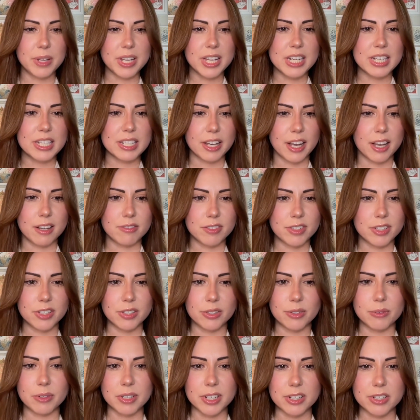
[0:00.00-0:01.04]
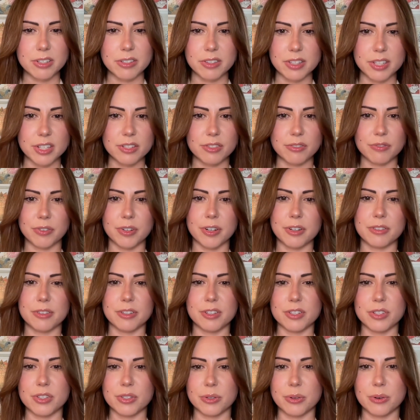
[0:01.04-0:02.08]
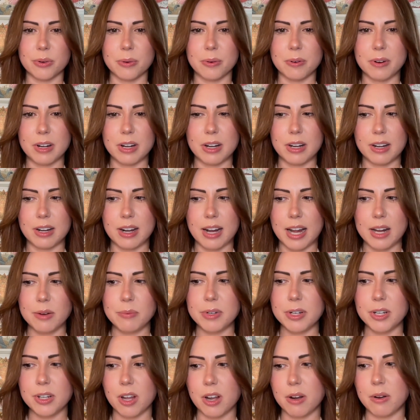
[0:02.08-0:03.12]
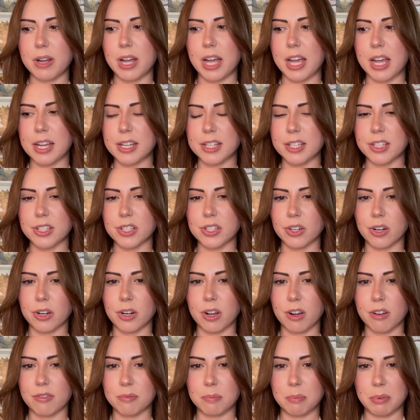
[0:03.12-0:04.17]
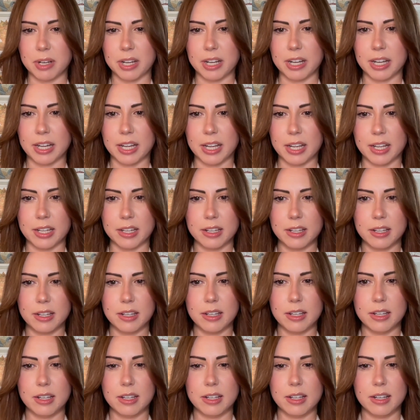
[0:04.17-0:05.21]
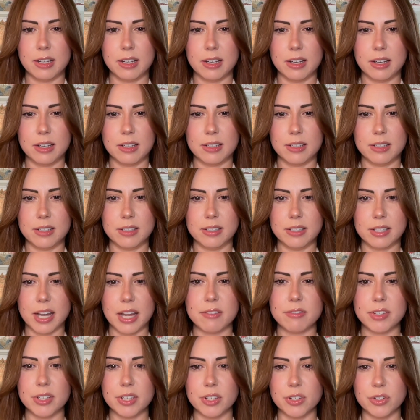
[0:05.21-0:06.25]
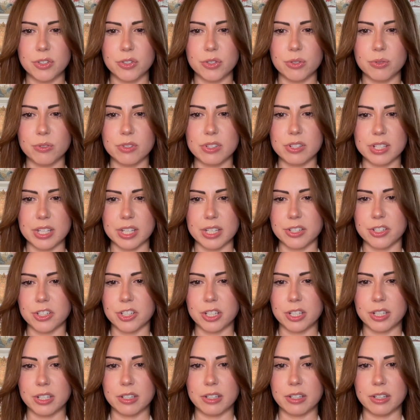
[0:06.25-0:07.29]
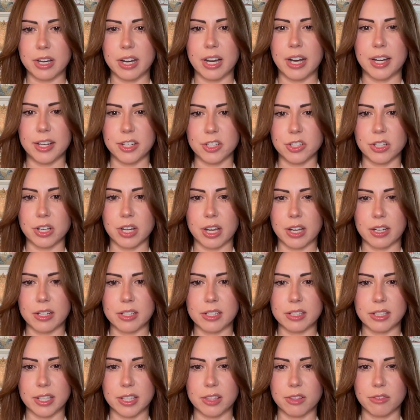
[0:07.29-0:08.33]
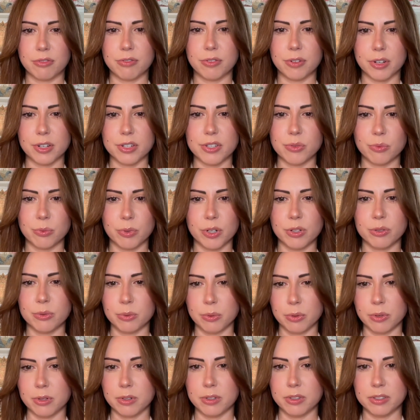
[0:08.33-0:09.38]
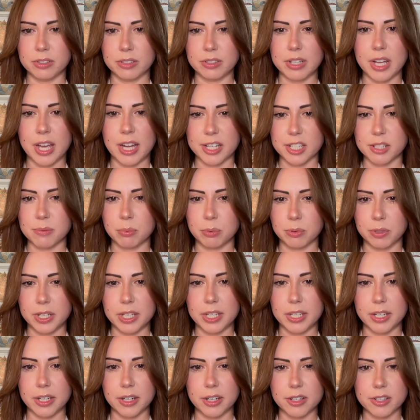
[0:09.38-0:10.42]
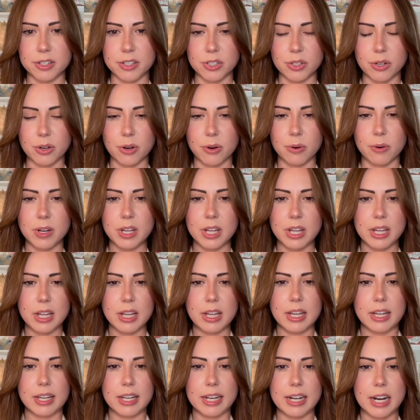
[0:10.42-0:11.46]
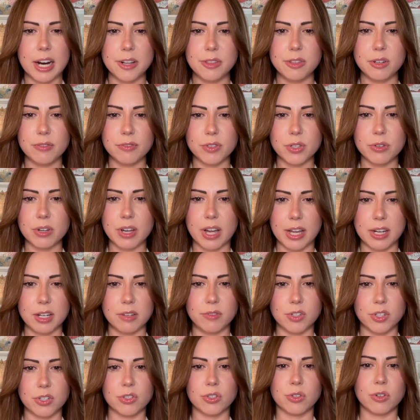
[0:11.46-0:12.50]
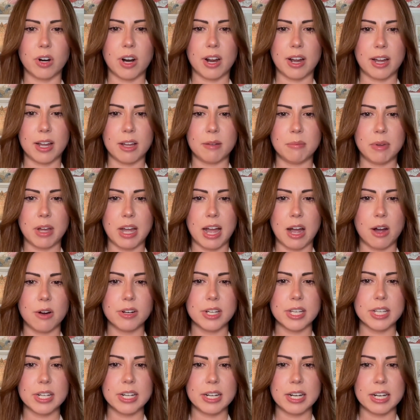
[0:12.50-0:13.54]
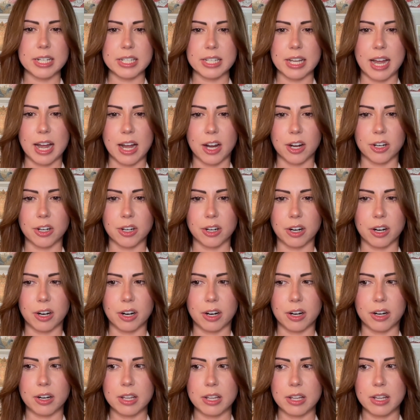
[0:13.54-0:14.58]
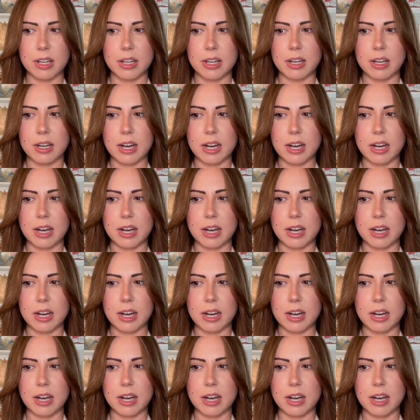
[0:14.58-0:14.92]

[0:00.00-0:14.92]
And we can dive into each of these further. So I want to go ahead and start off by diving into session hijacks, like the first real world exploit here. So can either of you kind of describe how can an attacker